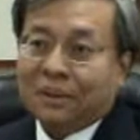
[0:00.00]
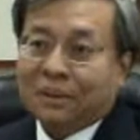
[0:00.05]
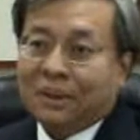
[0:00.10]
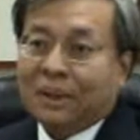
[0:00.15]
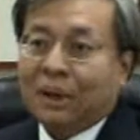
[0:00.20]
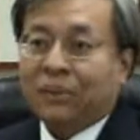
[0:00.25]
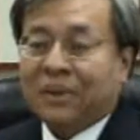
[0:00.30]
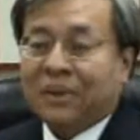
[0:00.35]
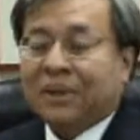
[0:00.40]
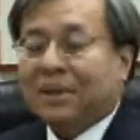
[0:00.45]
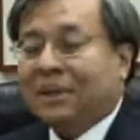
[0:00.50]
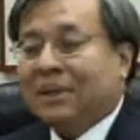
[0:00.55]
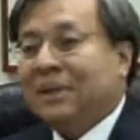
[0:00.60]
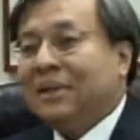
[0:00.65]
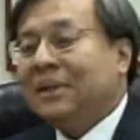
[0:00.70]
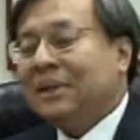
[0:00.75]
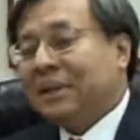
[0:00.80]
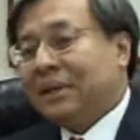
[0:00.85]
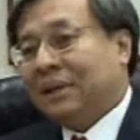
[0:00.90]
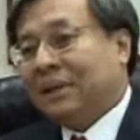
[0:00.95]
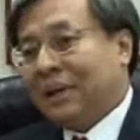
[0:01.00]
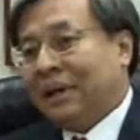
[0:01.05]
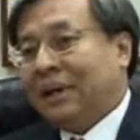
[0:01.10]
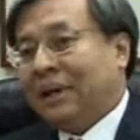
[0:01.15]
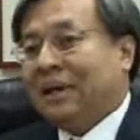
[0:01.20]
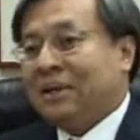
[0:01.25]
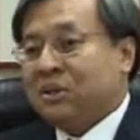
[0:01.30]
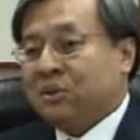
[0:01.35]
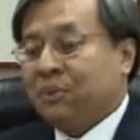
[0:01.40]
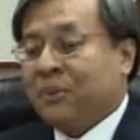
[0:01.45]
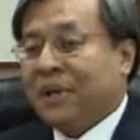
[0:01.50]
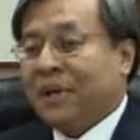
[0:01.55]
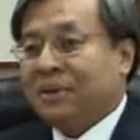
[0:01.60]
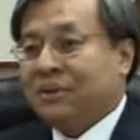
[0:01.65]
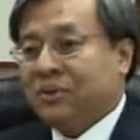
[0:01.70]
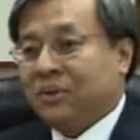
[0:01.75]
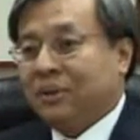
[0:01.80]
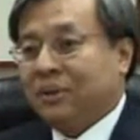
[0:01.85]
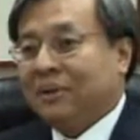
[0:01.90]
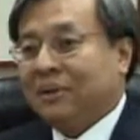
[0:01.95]
Now in India, as
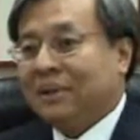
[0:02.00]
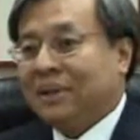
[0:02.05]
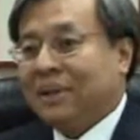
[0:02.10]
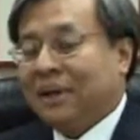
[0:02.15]
mentioned,